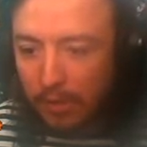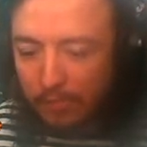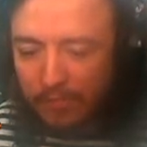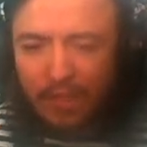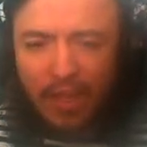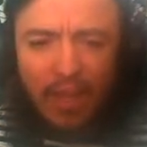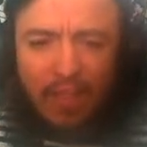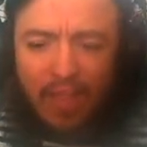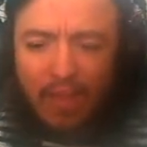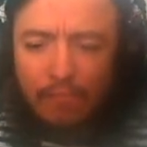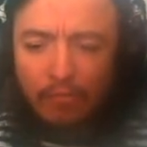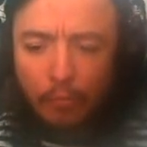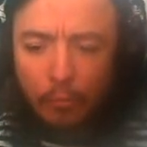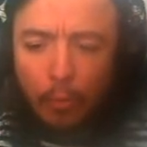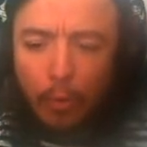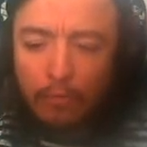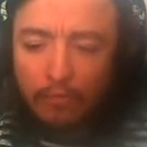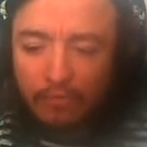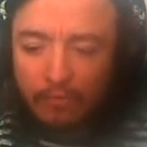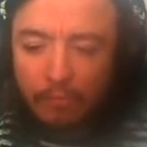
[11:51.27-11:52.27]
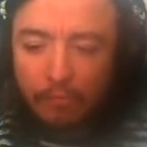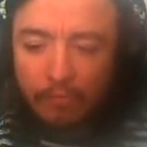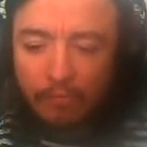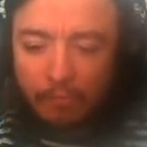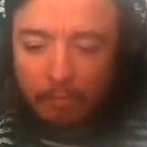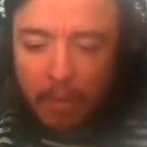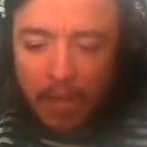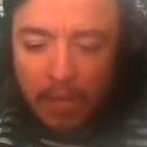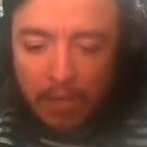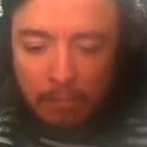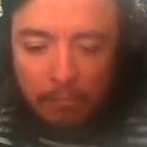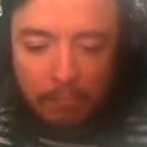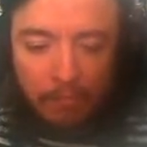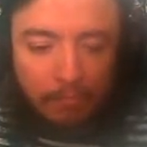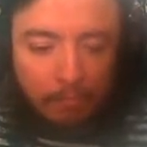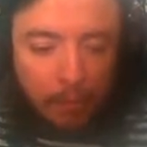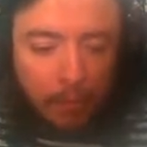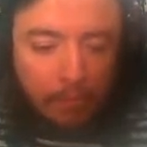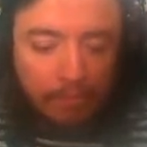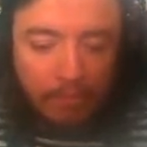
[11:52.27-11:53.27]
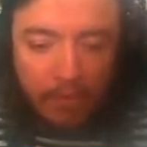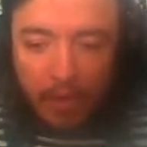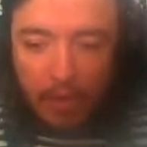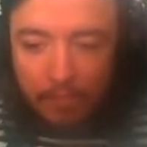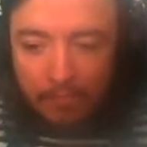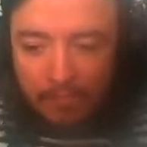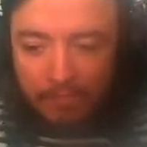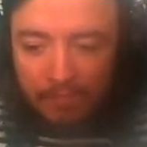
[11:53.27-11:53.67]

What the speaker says: I think I'll have to watch some of this back in my spare time